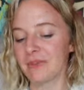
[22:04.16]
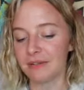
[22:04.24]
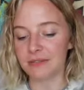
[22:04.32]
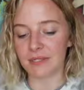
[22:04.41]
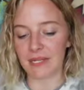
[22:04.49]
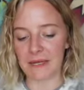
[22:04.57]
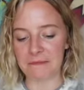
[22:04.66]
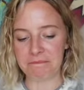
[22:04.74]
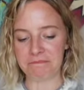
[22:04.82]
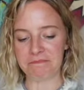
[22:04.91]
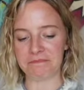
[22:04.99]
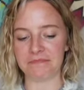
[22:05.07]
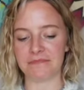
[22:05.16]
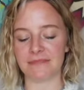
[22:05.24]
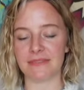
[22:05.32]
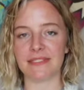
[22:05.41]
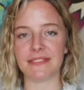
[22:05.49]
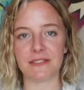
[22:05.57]
So yeah,
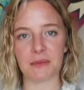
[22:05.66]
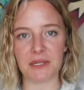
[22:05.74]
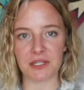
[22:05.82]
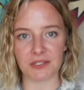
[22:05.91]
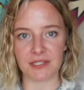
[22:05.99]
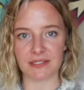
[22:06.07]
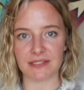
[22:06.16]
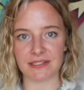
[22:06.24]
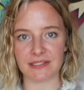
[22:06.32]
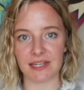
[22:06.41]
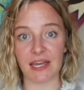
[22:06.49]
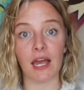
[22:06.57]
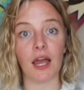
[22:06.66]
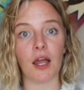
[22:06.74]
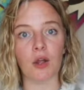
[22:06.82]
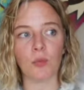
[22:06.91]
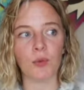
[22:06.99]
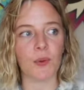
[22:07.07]
this is all my goodies. I
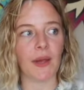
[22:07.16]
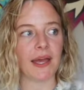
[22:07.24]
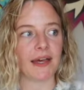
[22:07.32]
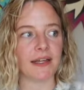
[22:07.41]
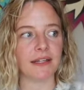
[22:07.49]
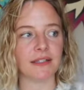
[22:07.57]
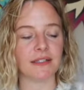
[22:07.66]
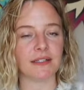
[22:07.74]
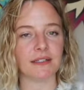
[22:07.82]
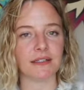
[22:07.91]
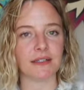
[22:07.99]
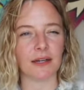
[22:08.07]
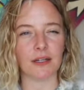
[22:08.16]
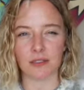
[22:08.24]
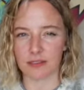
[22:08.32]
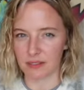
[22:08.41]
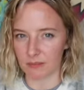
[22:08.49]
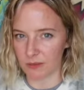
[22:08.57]
hope you had a
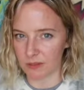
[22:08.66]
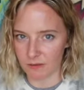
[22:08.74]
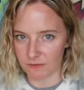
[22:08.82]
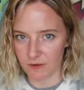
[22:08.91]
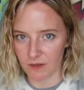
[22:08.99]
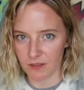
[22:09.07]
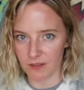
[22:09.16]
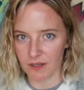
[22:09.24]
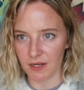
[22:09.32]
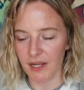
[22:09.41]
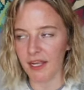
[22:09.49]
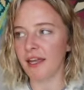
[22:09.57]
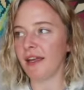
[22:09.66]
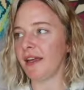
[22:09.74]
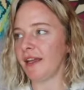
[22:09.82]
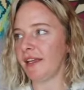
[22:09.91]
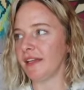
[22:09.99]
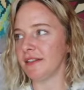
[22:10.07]
good summer so far,
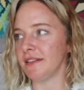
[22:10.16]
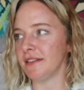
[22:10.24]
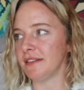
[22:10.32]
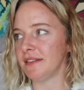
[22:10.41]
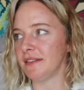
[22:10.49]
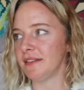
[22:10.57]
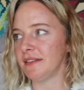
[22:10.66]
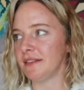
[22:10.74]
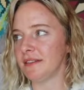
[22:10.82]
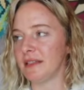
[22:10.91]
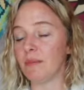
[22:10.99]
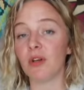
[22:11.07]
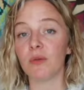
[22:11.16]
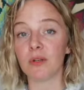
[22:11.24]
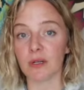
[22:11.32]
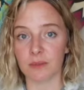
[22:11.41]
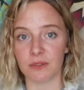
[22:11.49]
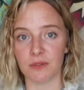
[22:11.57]
and let me know what
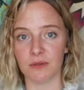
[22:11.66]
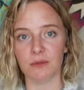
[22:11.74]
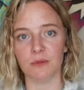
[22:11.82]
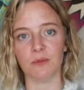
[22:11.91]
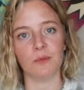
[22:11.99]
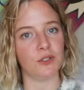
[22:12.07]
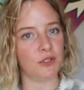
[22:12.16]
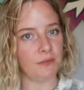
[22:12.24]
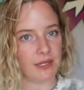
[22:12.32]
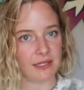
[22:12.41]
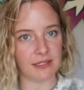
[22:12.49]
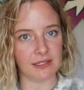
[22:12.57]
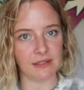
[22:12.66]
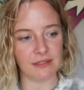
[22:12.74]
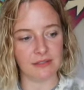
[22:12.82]
you're up to. What are you making?